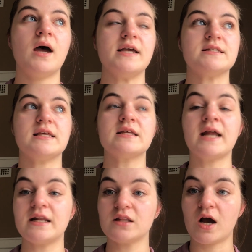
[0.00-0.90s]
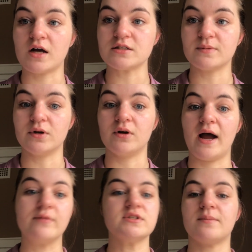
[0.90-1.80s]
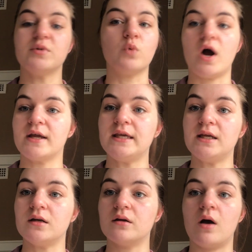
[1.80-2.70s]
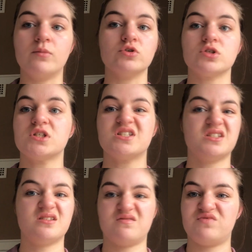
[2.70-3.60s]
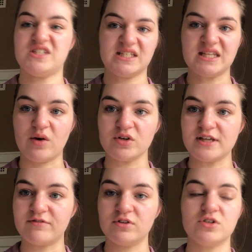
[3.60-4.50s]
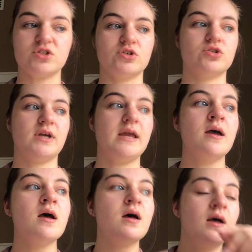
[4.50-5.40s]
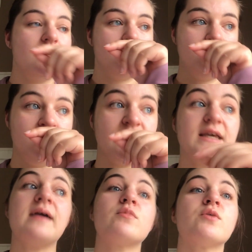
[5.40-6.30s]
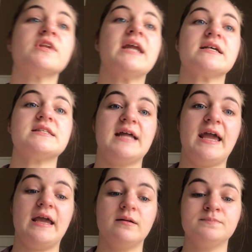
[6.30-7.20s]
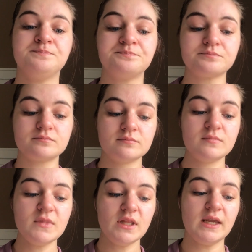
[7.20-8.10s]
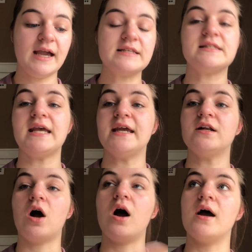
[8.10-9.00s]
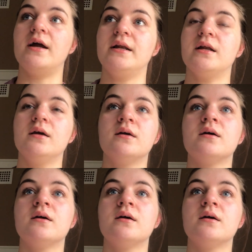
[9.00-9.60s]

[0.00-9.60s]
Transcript: I stayed the night in the hospital. I was up and walking almost 6 hours after the surgery. I came home the next day. I stayed on,